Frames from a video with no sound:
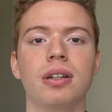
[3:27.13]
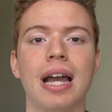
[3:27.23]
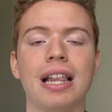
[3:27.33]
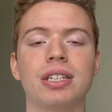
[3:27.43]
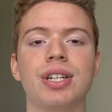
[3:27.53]

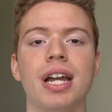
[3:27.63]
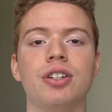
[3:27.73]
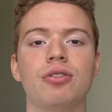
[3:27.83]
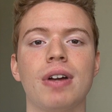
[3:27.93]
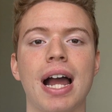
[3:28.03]

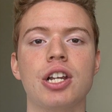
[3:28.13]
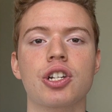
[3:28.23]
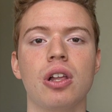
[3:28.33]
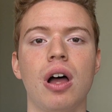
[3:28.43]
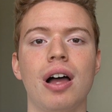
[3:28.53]
Alexander
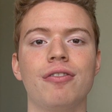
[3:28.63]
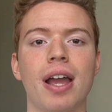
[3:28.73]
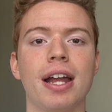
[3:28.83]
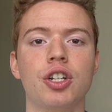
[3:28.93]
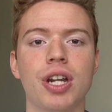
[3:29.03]
Radulov
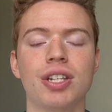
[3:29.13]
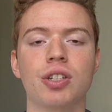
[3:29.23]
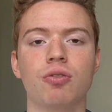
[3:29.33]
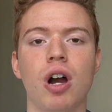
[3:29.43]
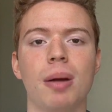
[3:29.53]
and
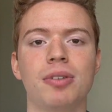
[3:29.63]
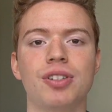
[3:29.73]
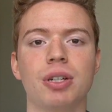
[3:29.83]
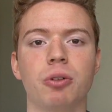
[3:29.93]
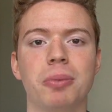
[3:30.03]
Jason
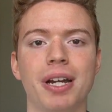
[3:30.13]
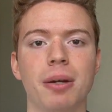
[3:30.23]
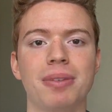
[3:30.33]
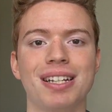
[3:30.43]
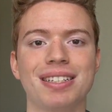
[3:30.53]
Robertson would pick
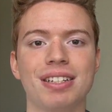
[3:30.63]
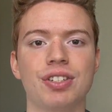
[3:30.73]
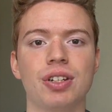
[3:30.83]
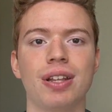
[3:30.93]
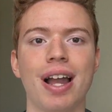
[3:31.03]
up the
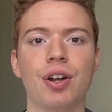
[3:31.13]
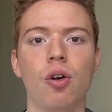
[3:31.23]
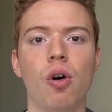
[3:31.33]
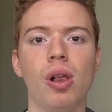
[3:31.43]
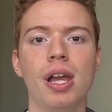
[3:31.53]
assists on that
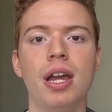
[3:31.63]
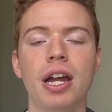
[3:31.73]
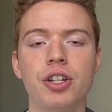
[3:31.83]
goal.